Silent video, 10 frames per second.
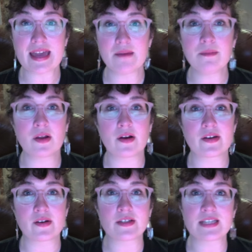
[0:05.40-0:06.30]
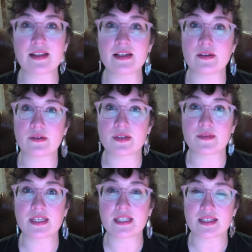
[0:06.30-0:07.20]
CAM Look, your daily dose
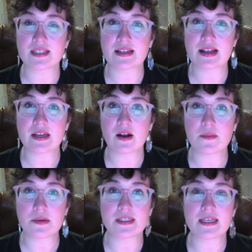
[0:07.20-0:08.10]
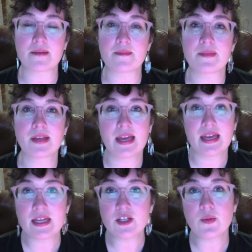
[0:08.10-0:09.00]
of the Cincinnati Art Museum.
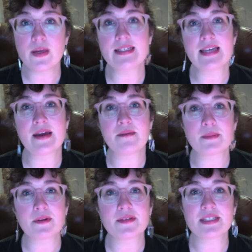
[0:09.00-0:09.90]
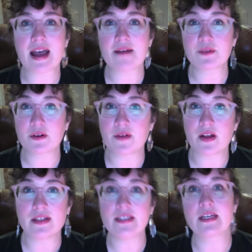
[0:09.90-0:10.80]
Each weekday, a member of staff or a
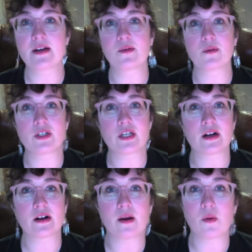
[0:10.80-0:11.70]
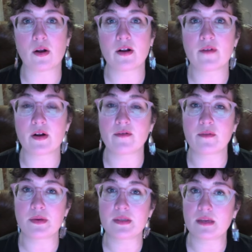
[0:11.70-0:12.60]
volunteer will share a work of art
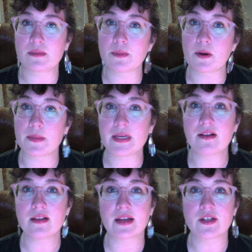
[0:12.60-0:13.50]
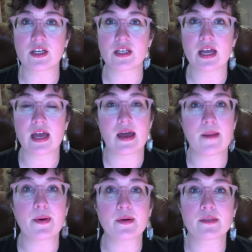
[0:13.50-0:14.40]
from the museum's permanent collection
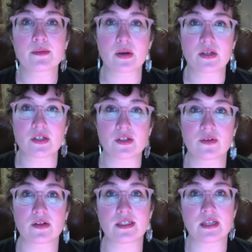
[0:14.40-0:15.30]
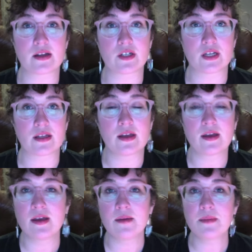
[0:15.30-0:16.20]
and pose some questions for discussion.
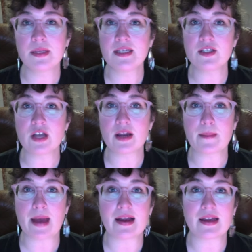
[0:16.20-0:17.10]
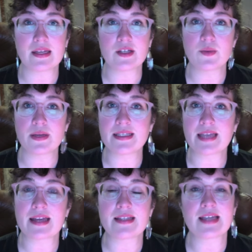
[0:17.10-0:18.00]
Please check back each
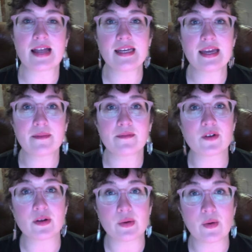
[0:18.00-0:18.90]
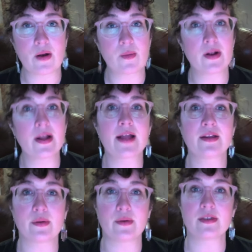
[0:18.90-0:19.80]
weekday at 10 a.m. for a new artwork and
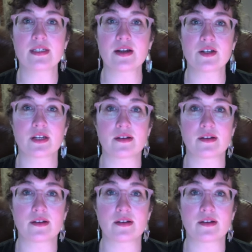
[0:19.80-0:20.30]
a new discussion.